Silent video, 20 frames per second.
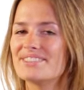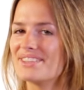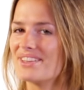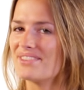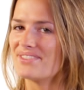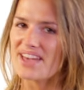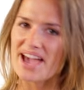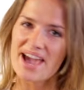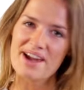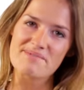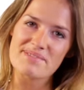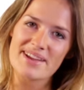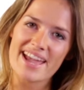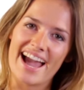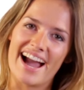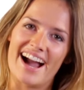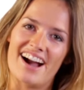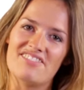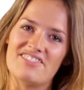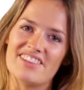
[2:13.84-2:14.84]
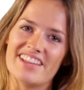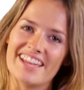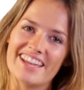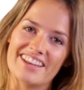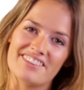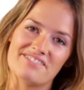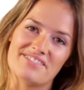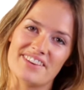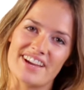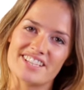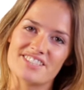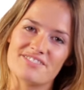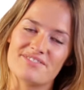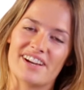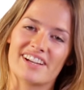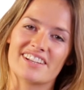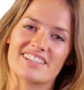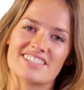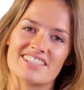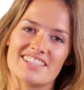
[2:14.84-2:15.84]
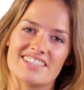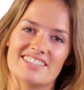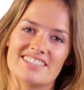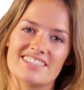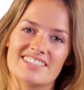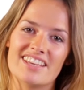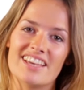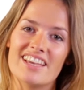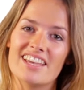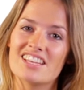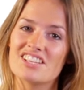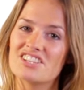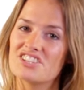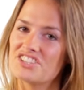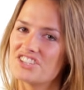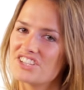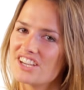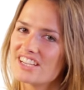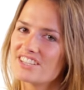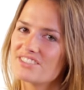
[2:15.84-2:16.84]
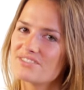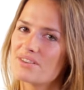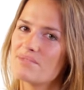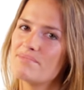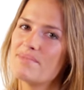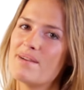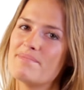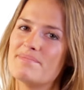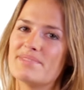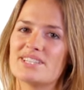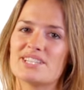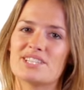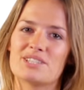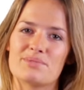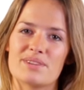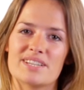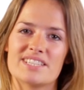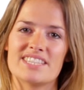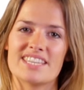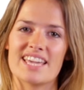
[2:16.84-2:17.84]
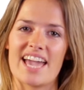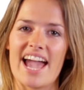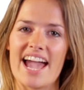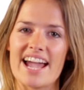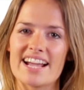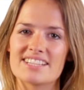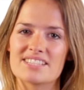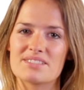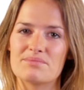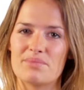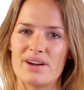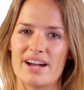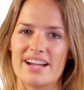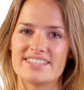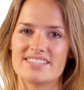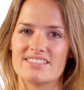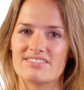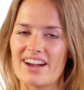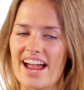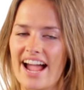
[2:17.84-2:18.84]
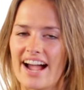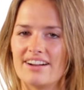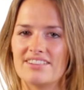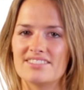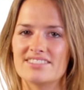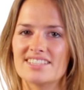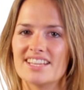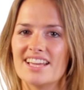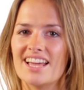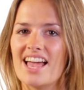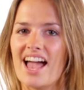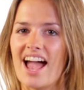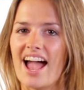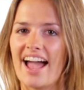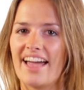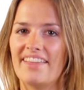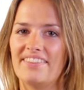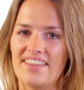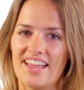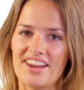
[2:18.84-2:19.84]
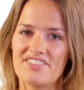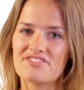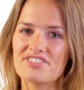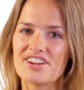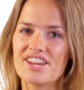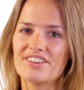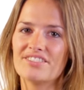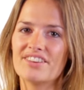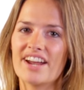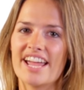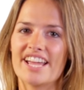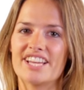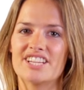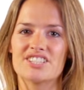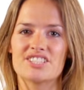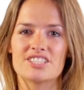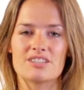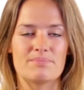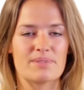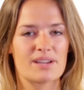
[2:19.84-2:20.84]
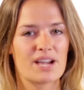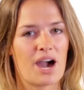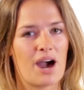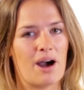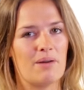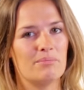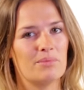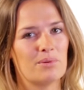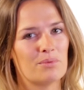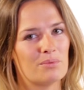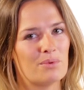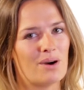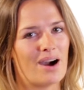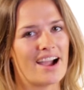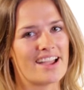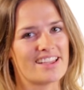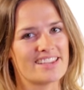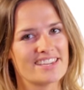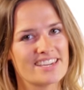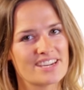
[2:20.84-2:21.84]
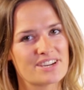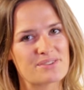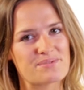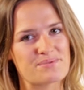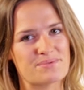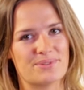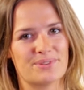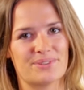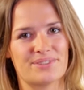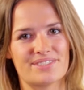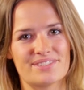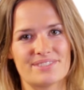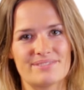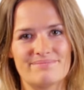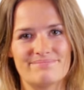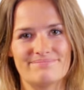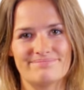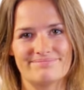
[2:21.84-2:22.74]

So there we have inverse functions. Just remember to switch the x and y's around and then rearrange to become y equals.